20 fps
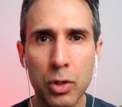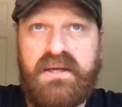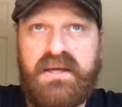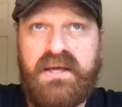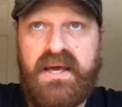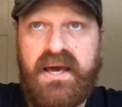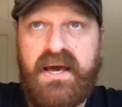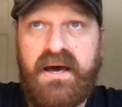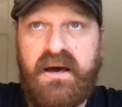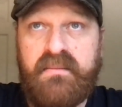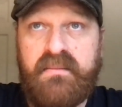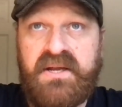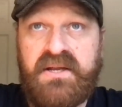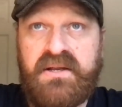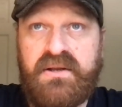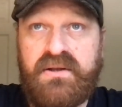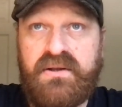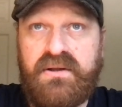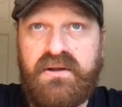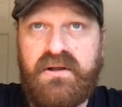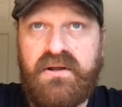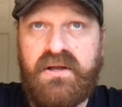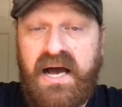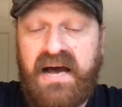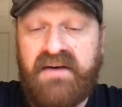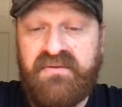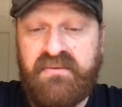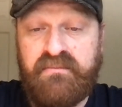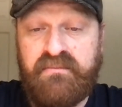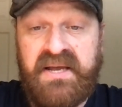Yeah, I
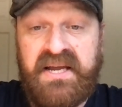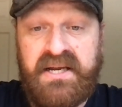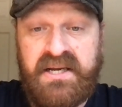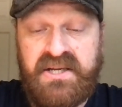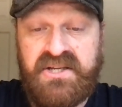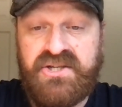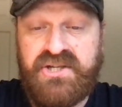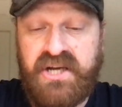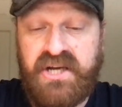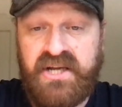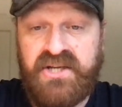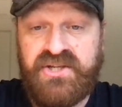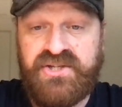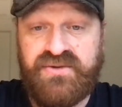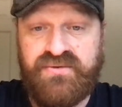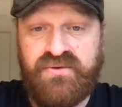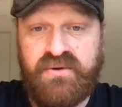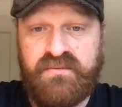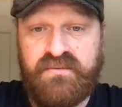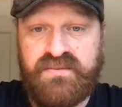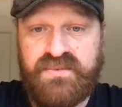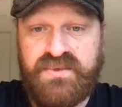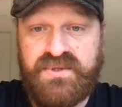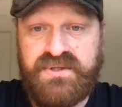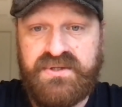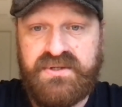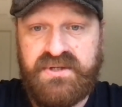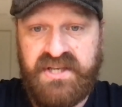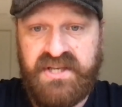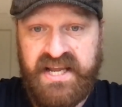haven't been in changing
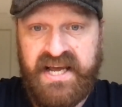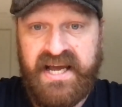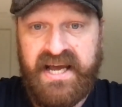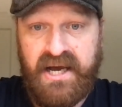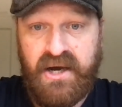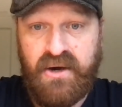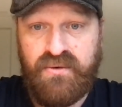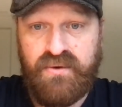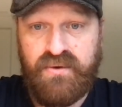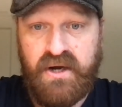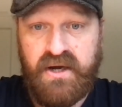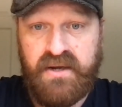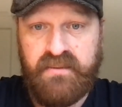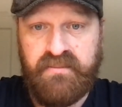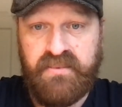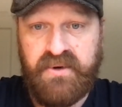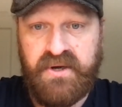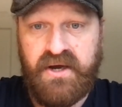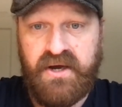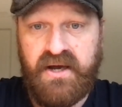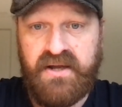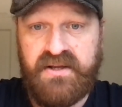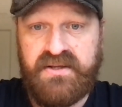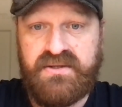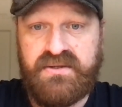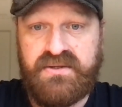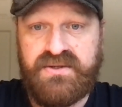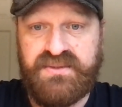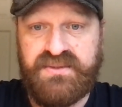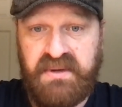rooms now, right? But I
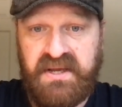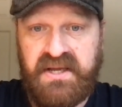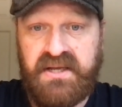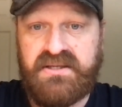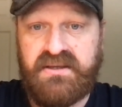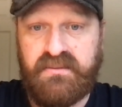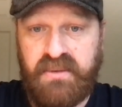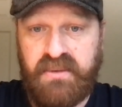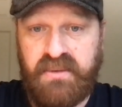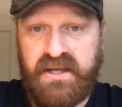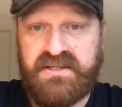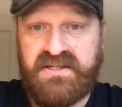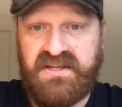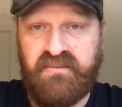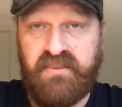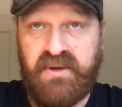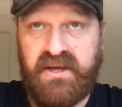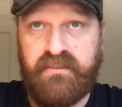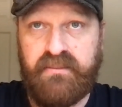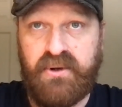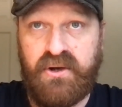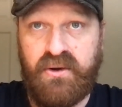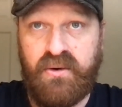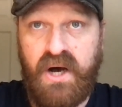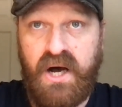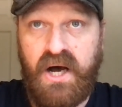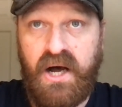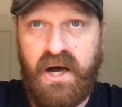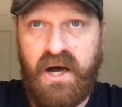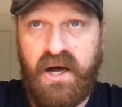speak to plenty of people who
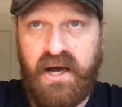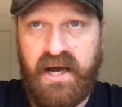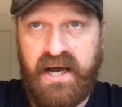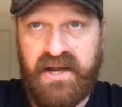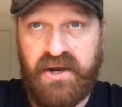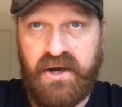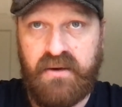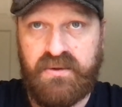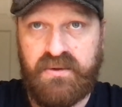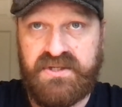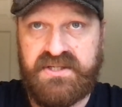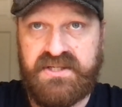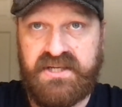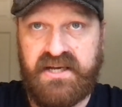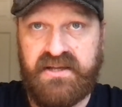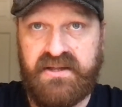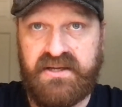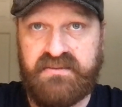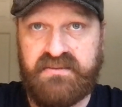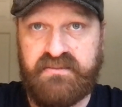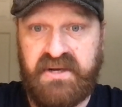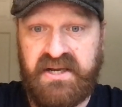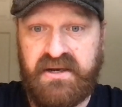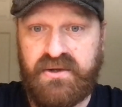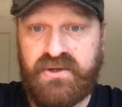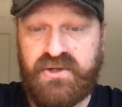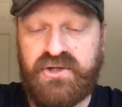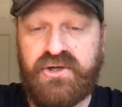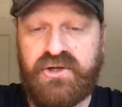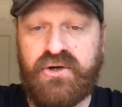are, and I would say there's been a
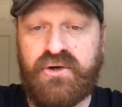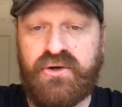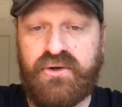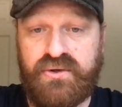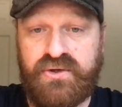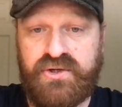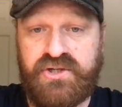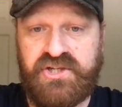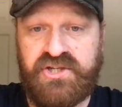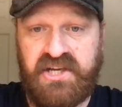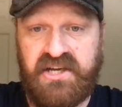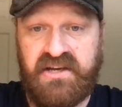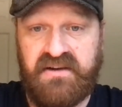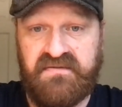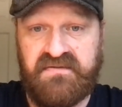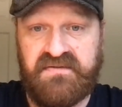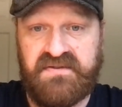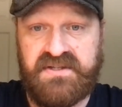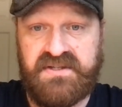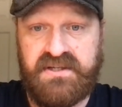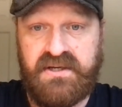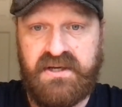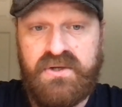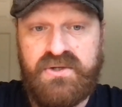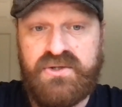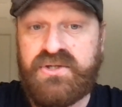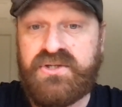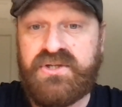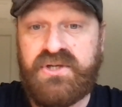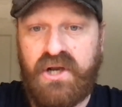huge shift
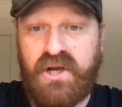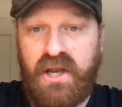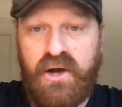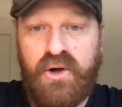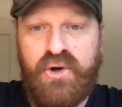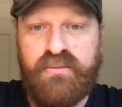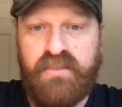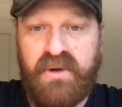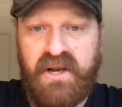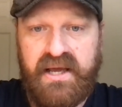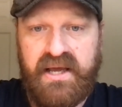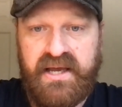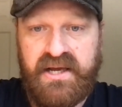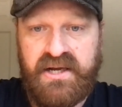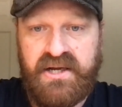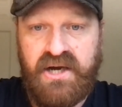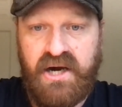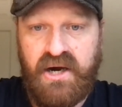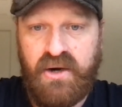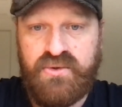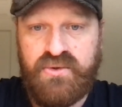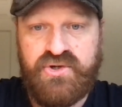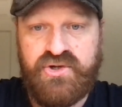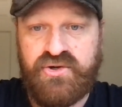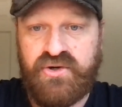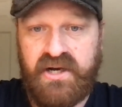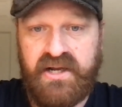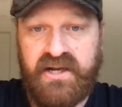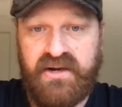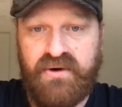just globally and
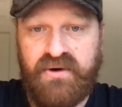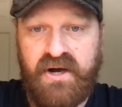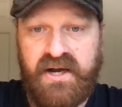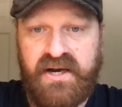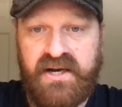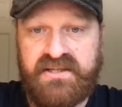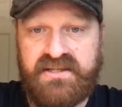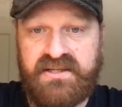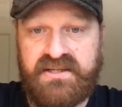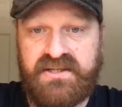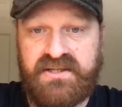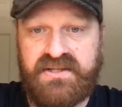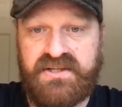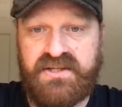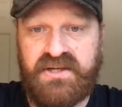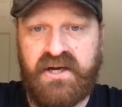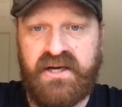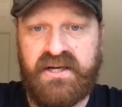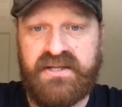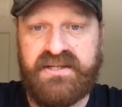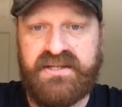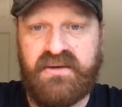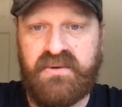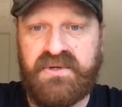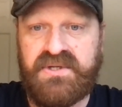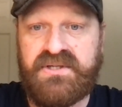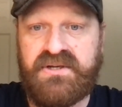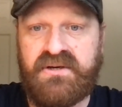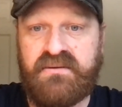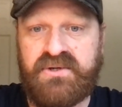culturally, right? And as a society, we're
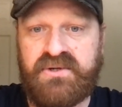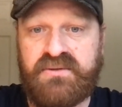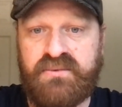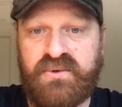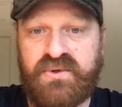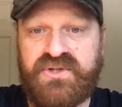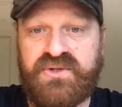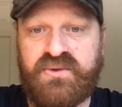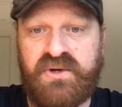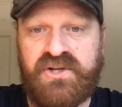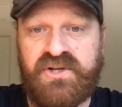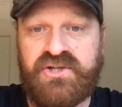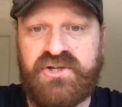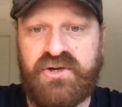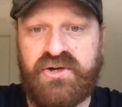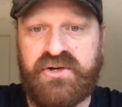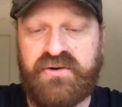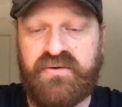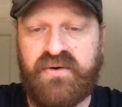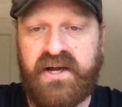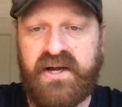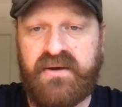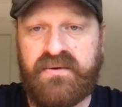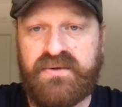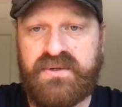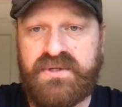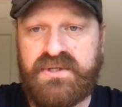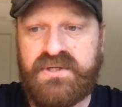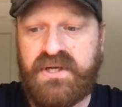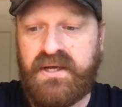so much more switched on
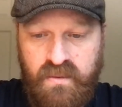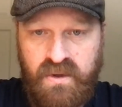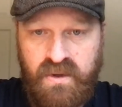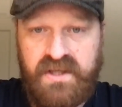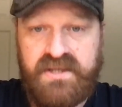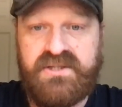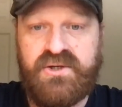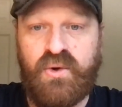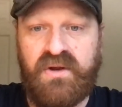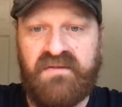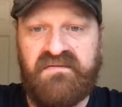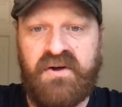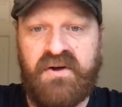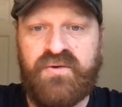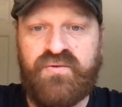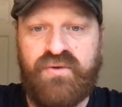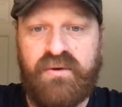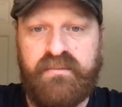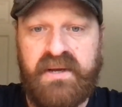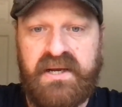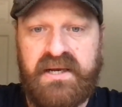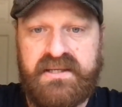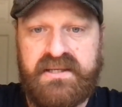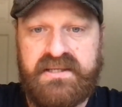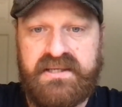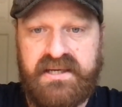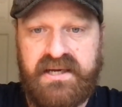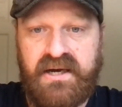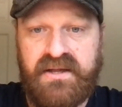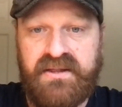around, well, let's call it
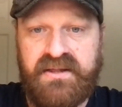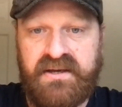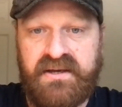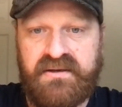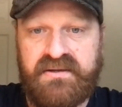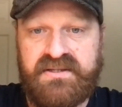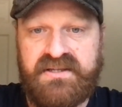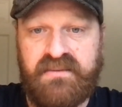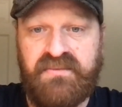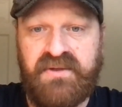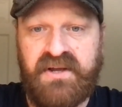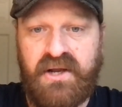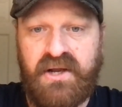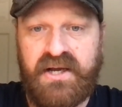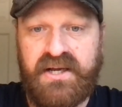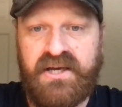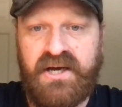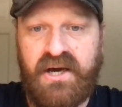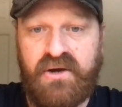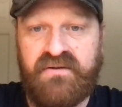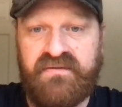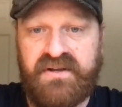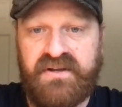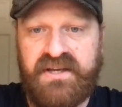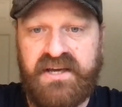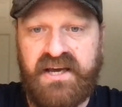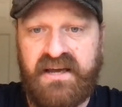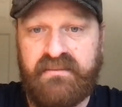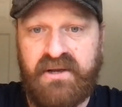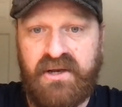vulnerability. I think something like COVID
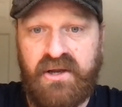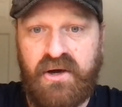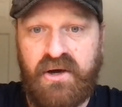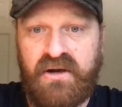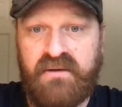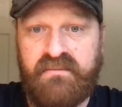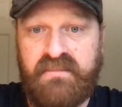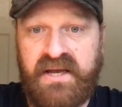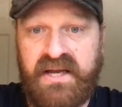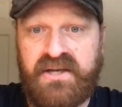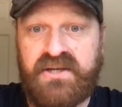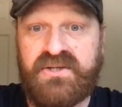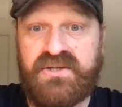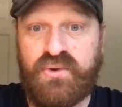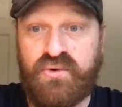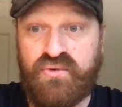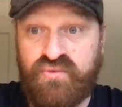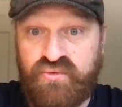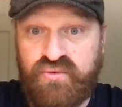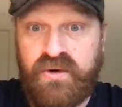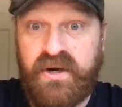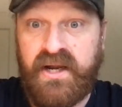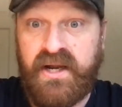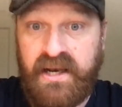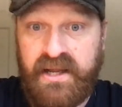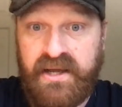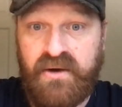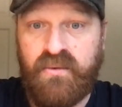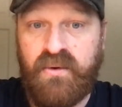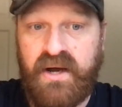came along and made us all
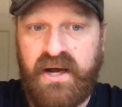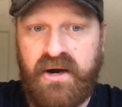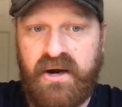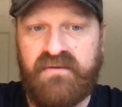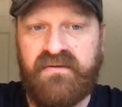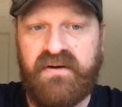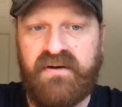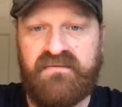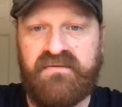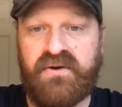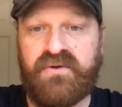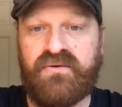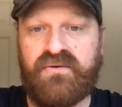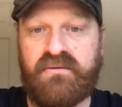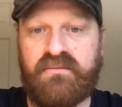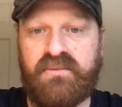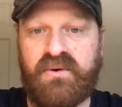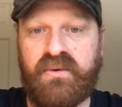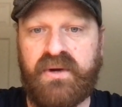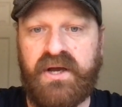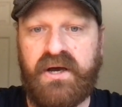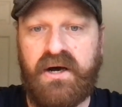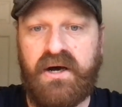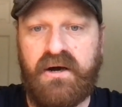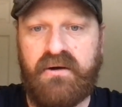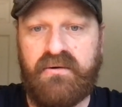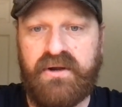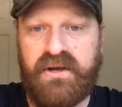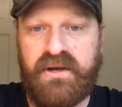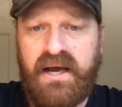really aware of how vulnerable we
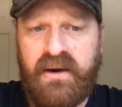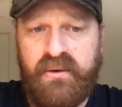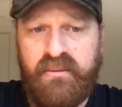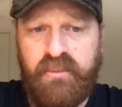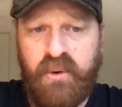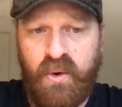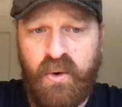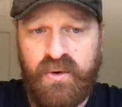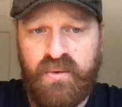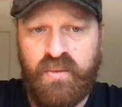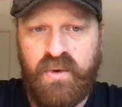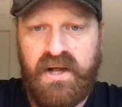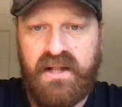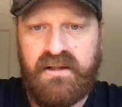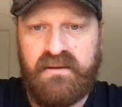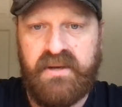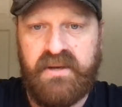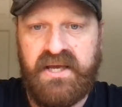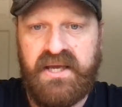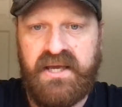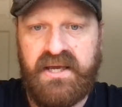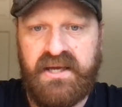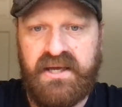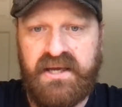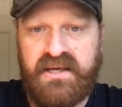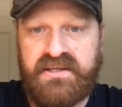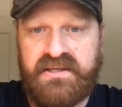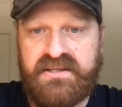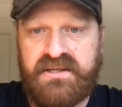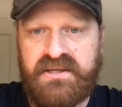are and how important well-being
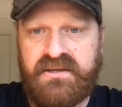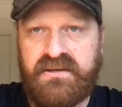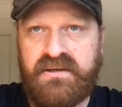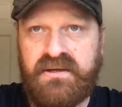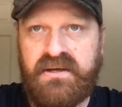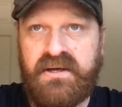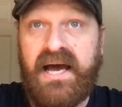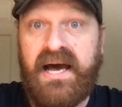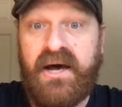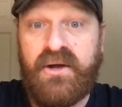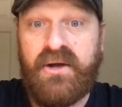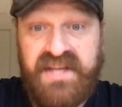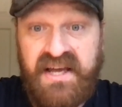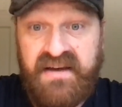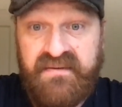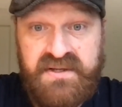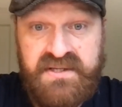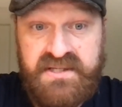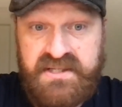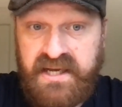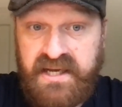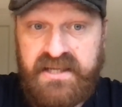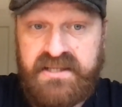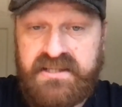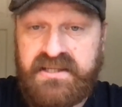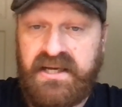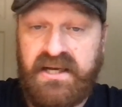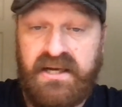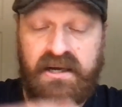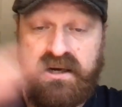is and how
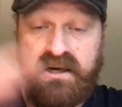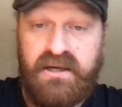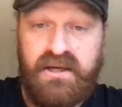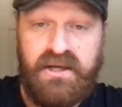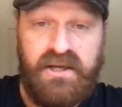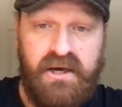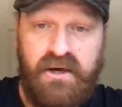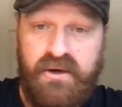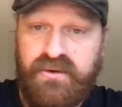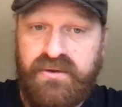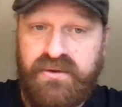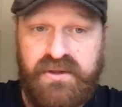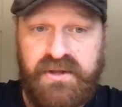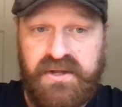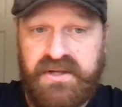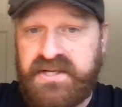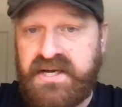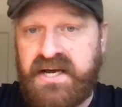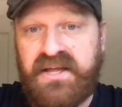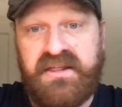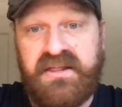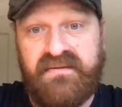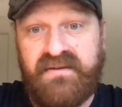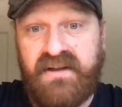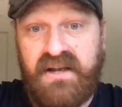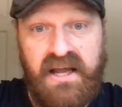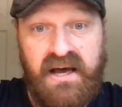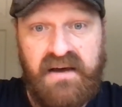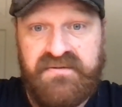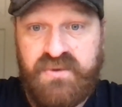devastating, the death of a
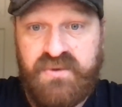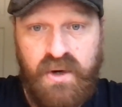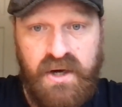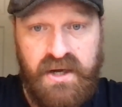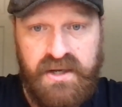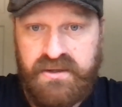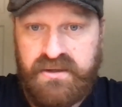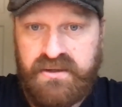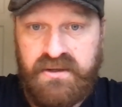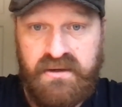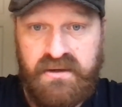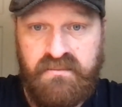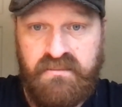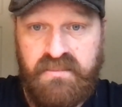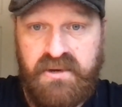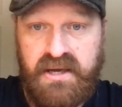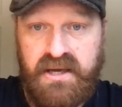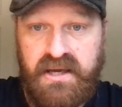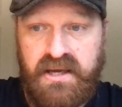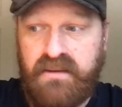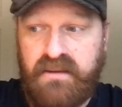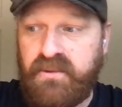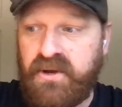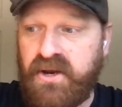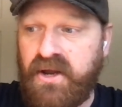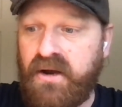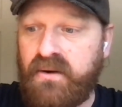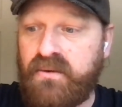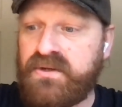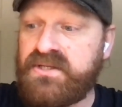loved one can be. But
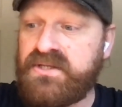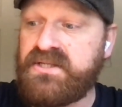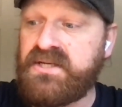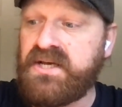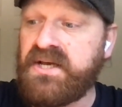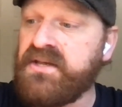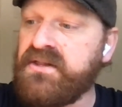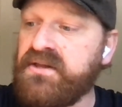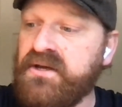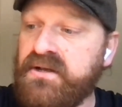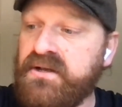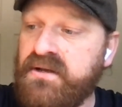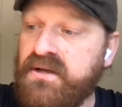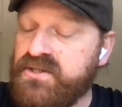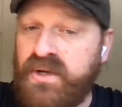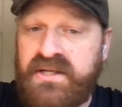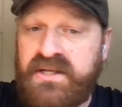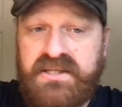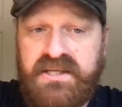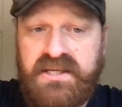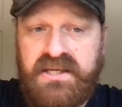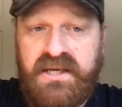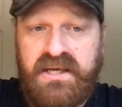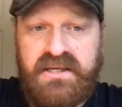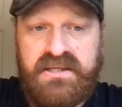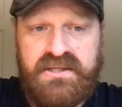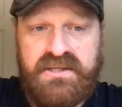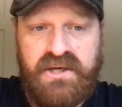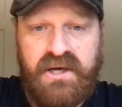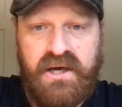I would say that 20
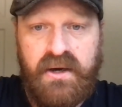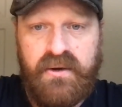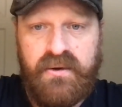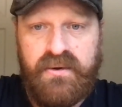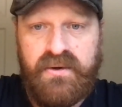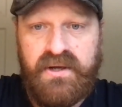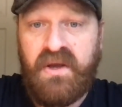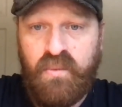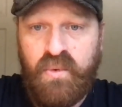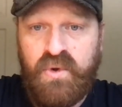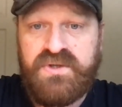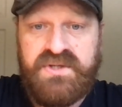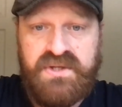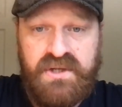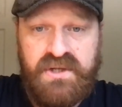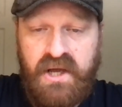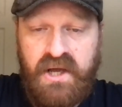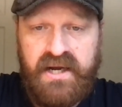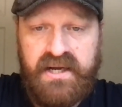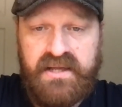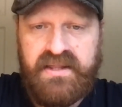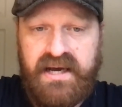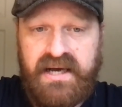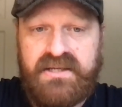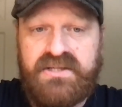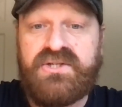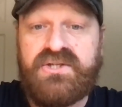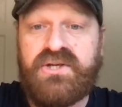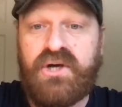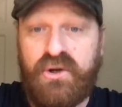years ago, it wasn't like
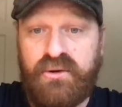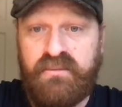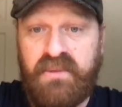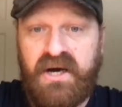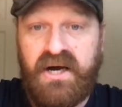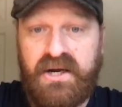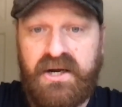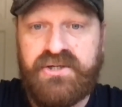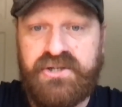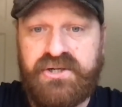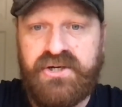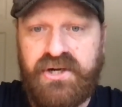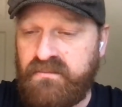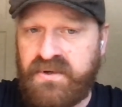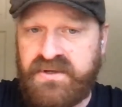that so much.